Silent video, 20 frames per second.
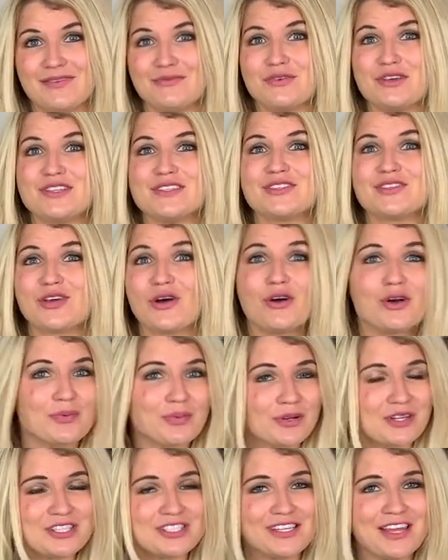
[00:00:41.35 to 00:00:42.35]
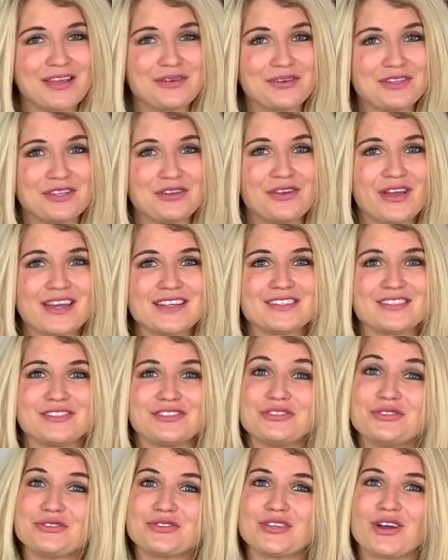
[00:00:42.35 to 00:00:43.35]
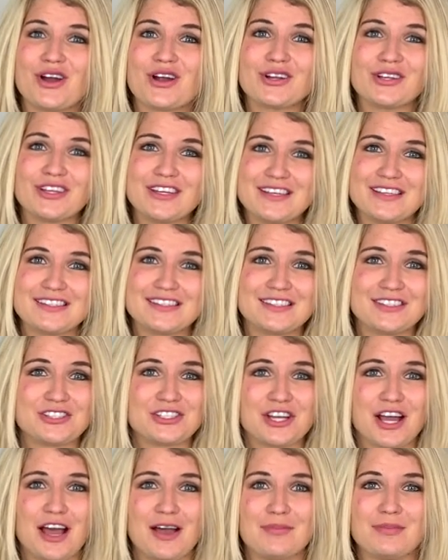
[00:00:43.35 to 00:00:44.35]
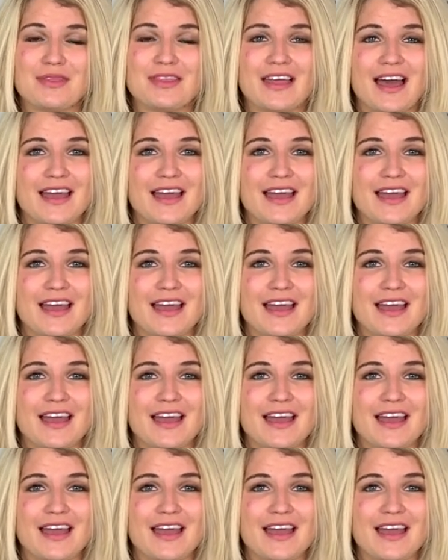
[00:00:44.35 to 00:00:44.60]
And we so appreciate when you guys use our links to shop.